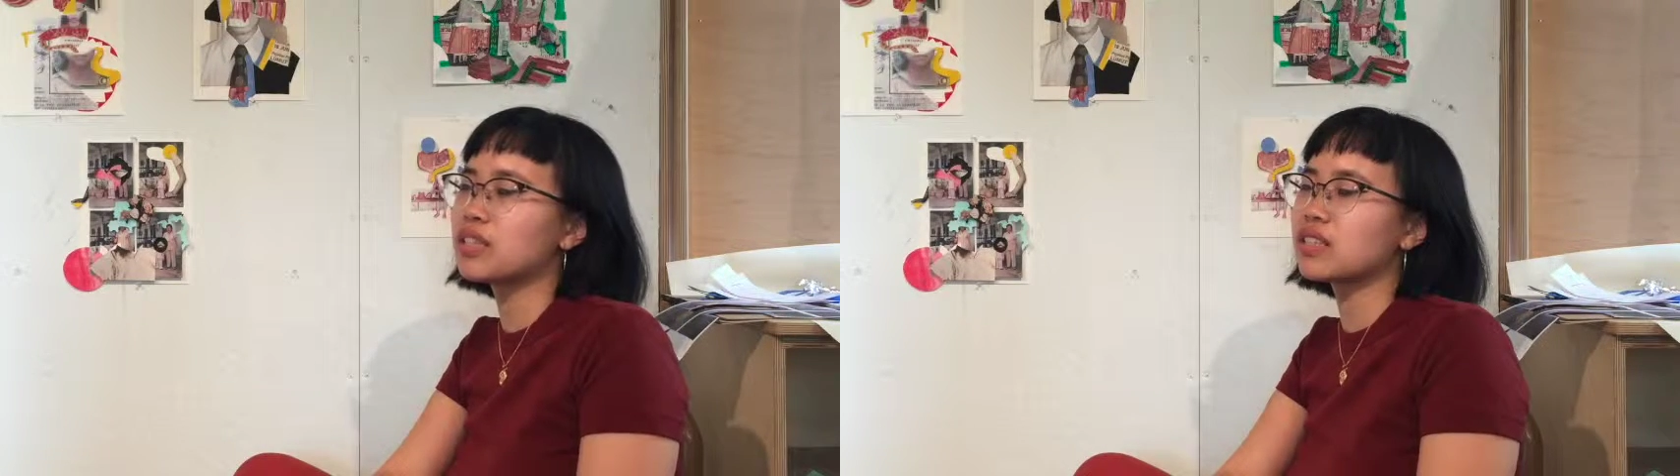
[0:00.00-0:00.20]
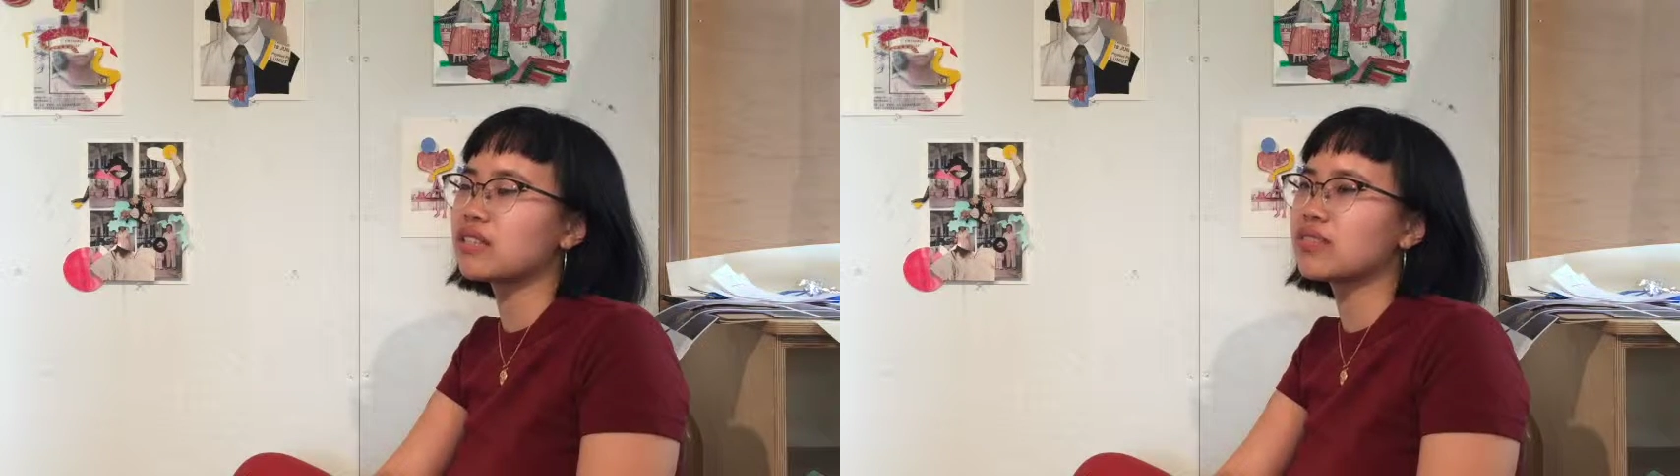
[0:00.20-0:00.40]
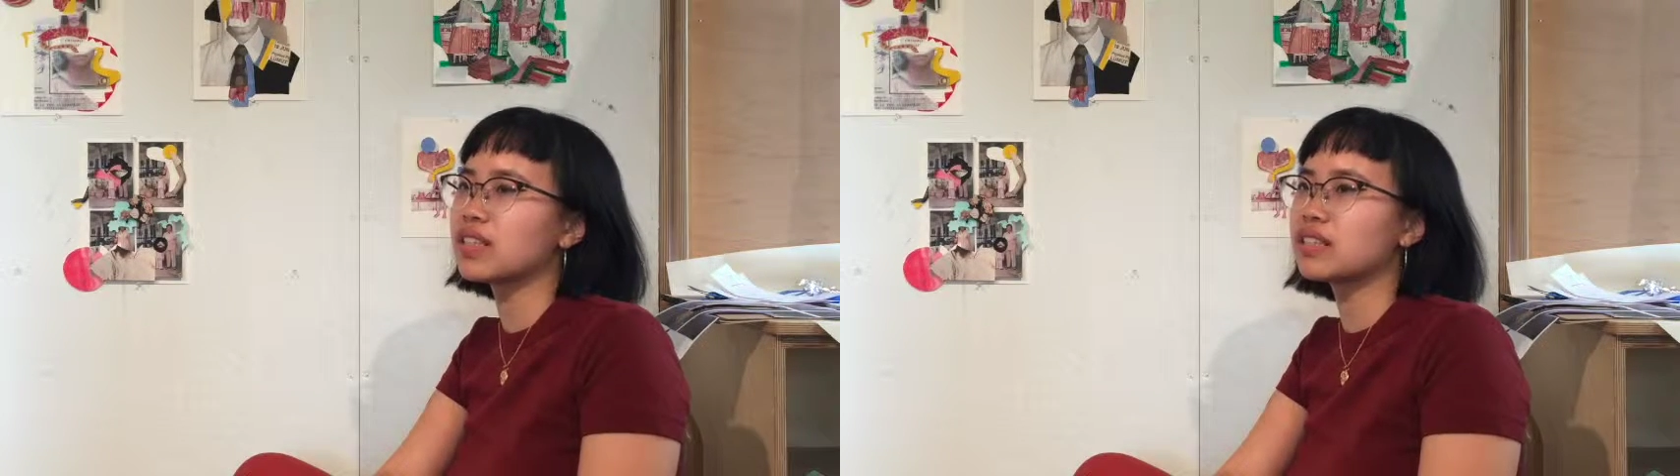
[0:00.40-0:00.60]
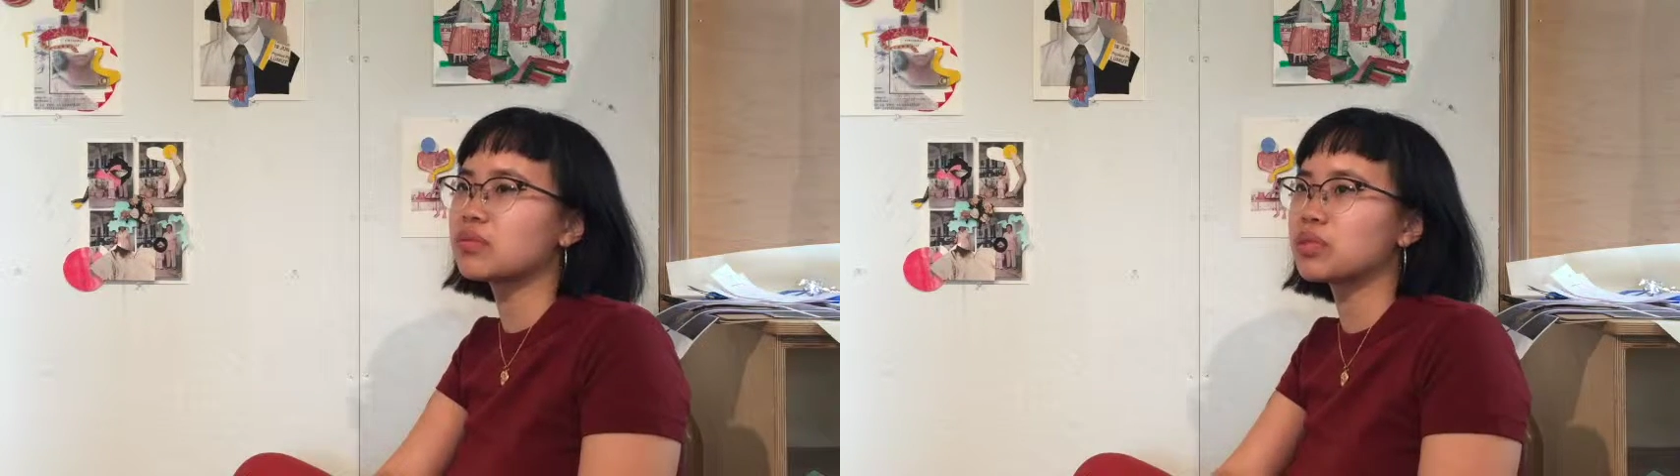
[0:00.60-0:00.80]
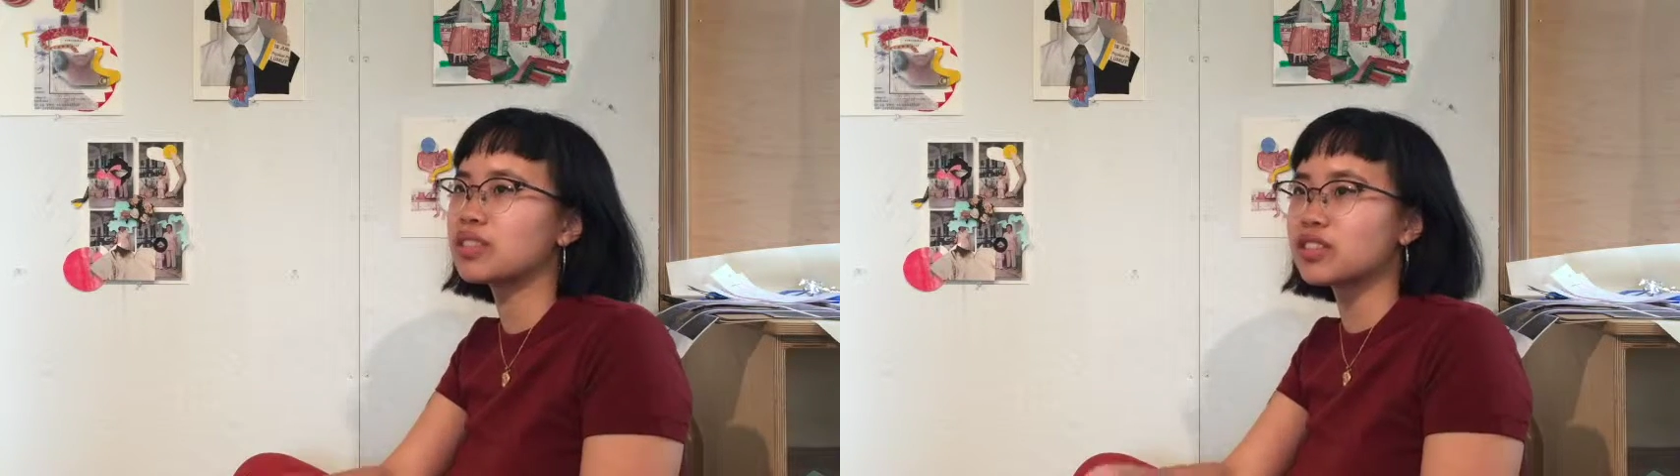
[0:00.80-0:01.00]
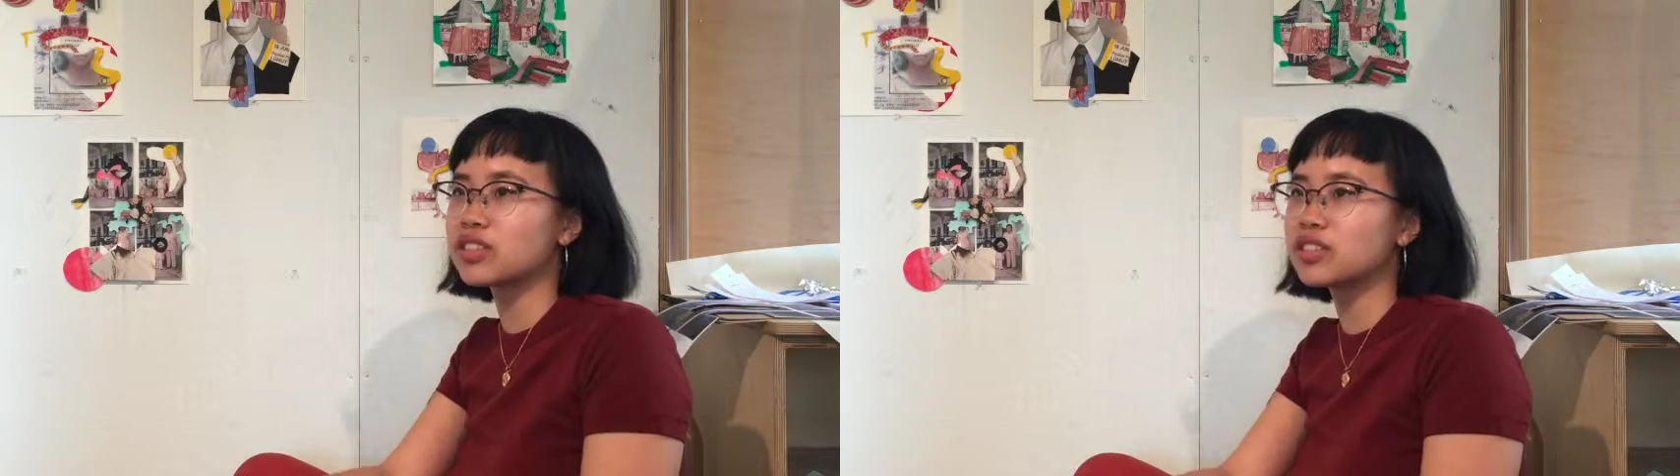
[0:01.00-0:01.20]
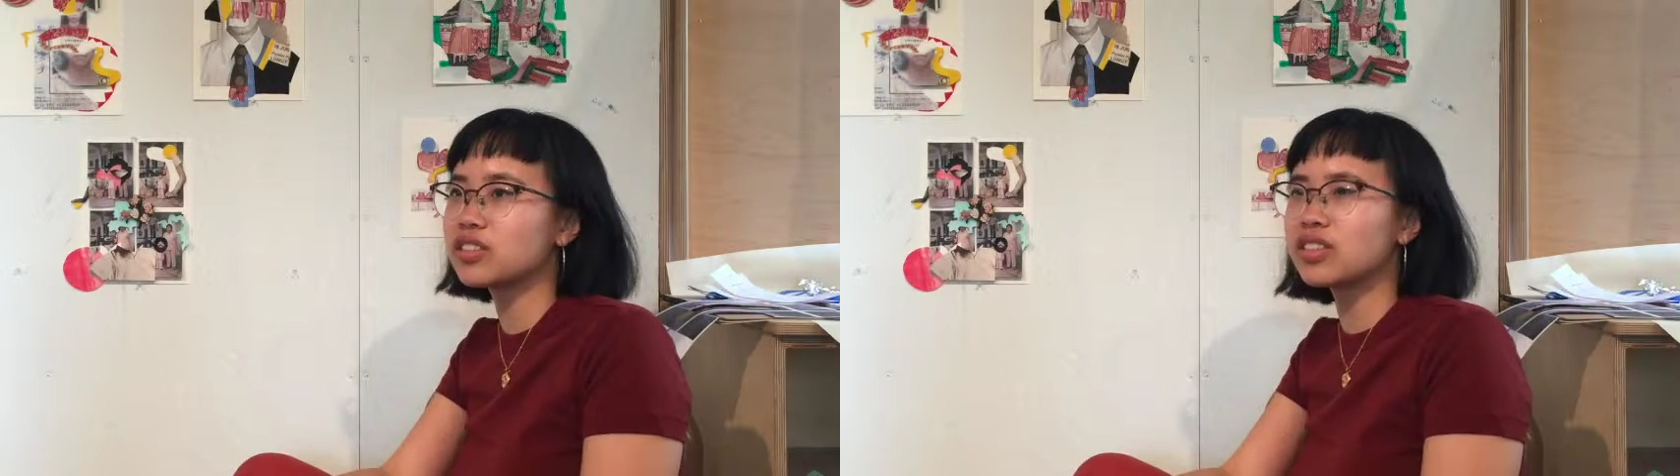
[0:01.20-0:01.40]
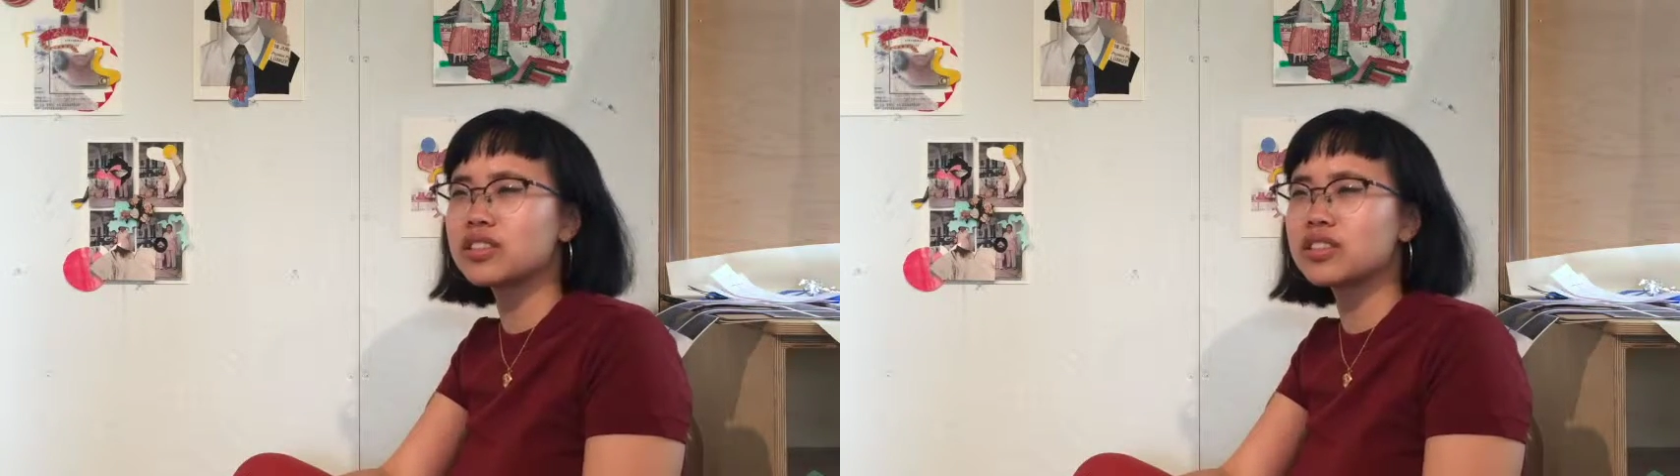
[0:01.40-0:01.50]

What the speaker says: myself as Malaysian